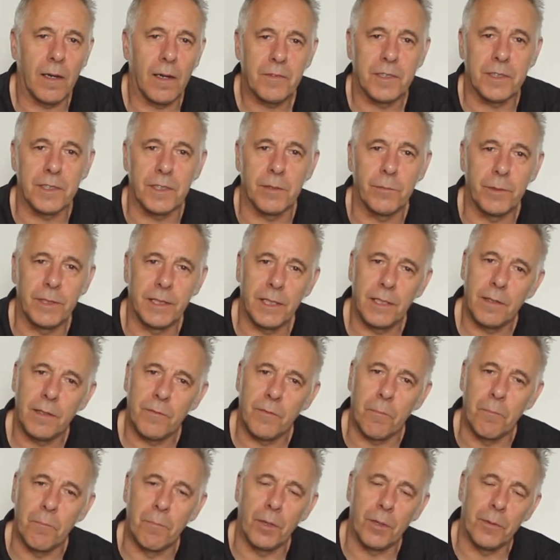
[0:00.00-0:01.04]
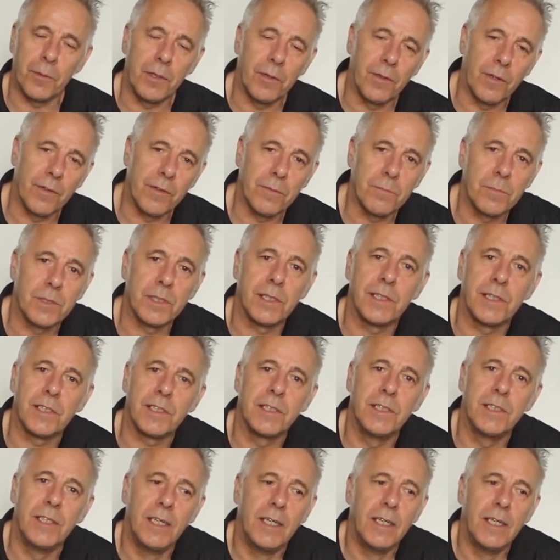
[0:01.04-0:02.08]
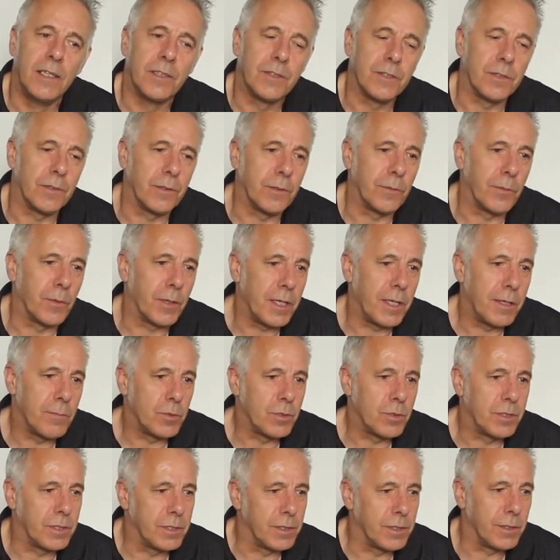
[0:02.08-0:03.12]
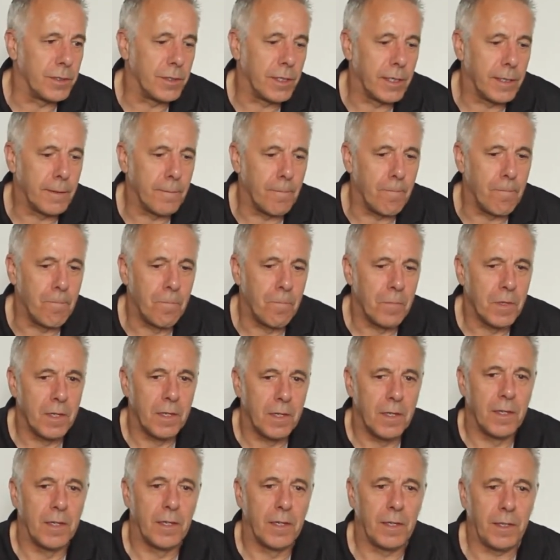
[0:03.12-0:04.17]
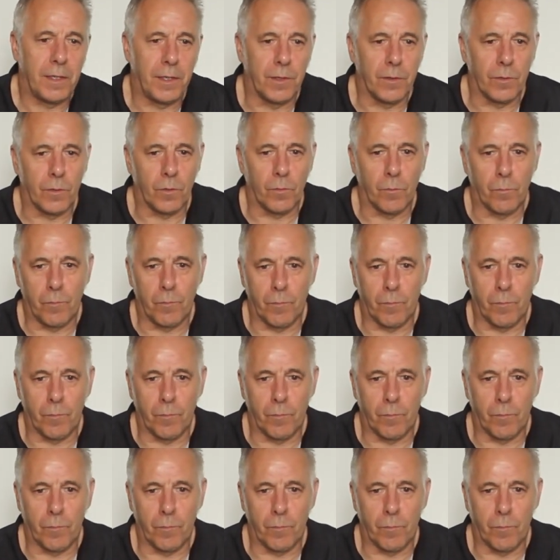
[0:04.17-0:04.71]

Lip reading: have to say, we did have a brilliant rhythm section, so they were able to you know,